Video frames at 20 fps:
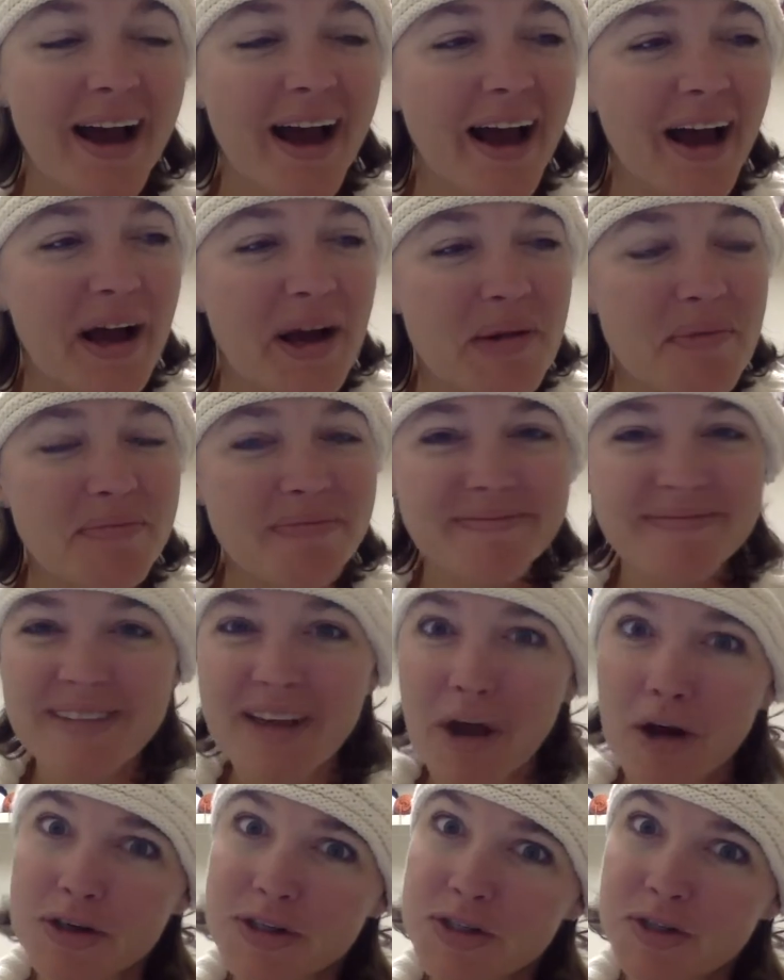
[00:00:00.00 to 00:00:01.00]

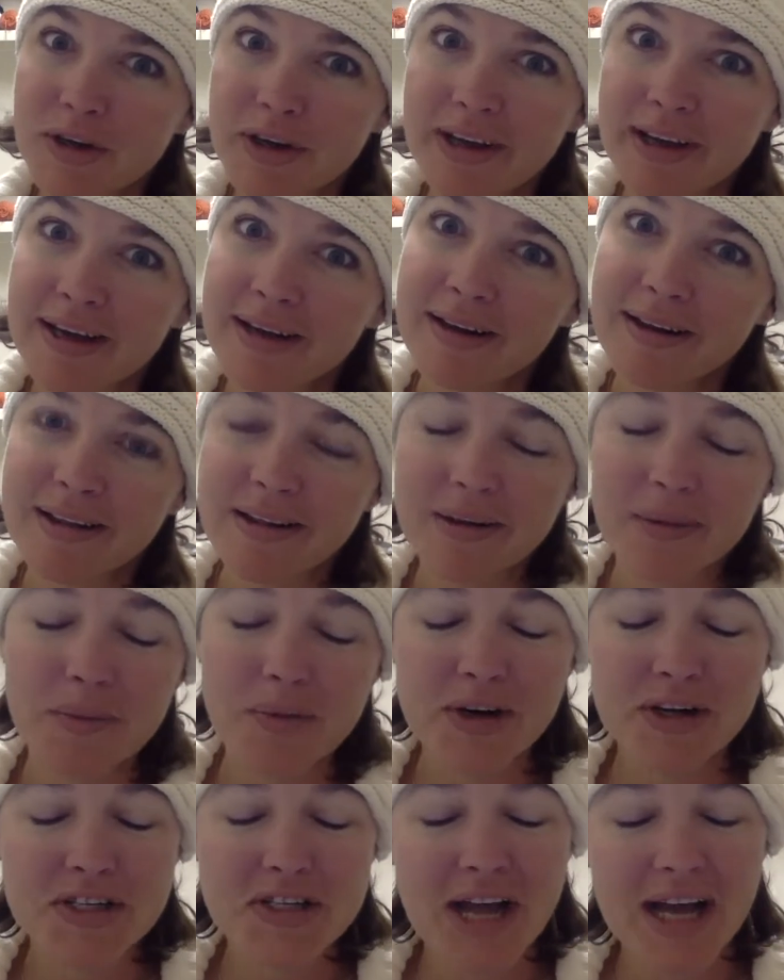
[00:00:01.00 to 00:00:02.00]
the Australian and the
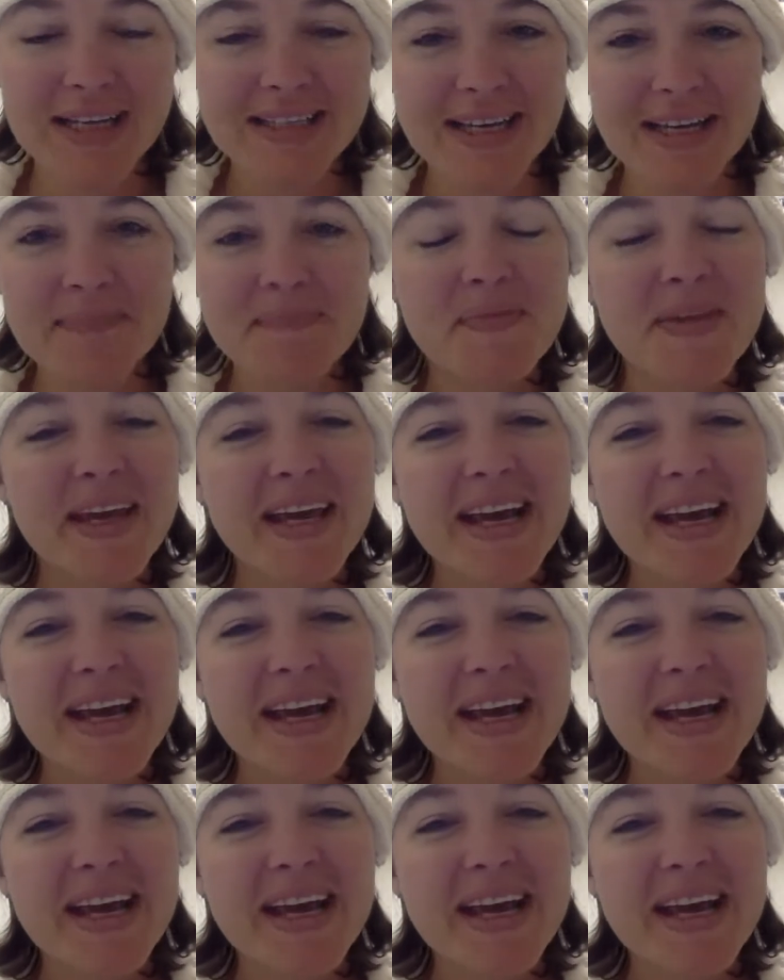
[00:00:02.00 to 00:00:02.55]
British accent.